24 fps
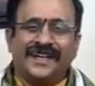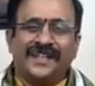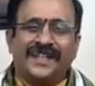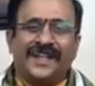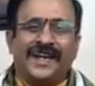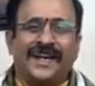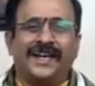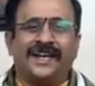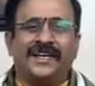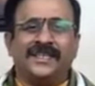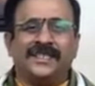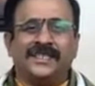
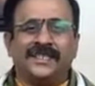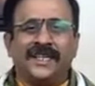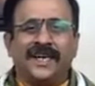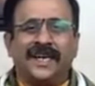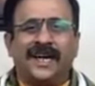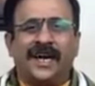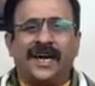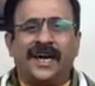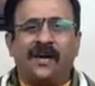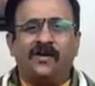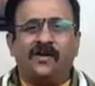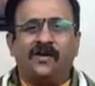that is
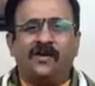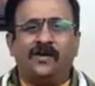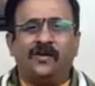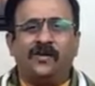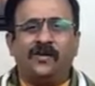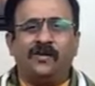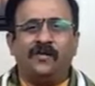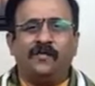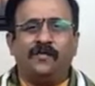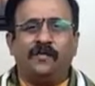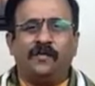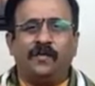
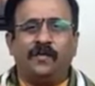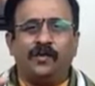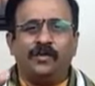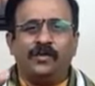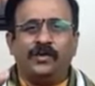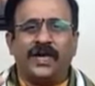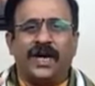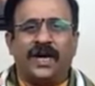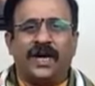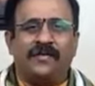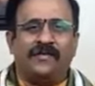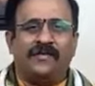how
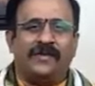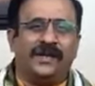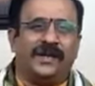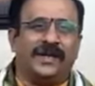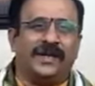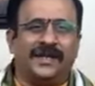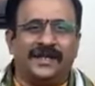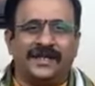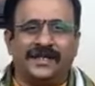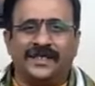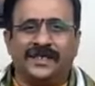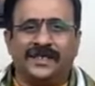puja
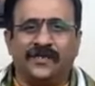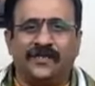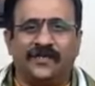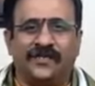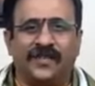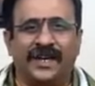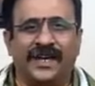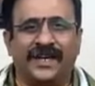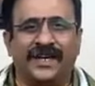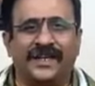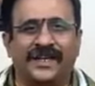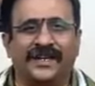word is
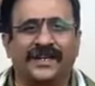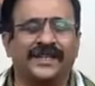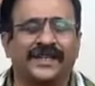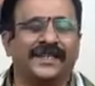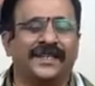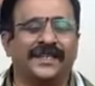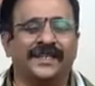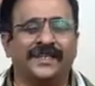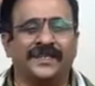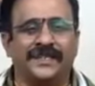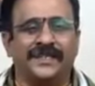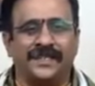defined
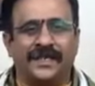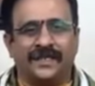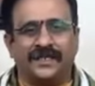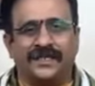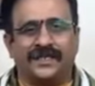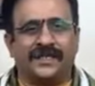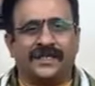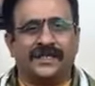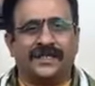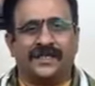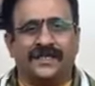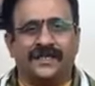in
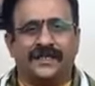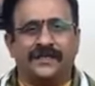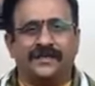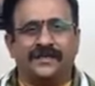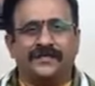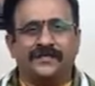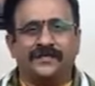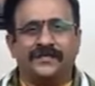Sanskrit.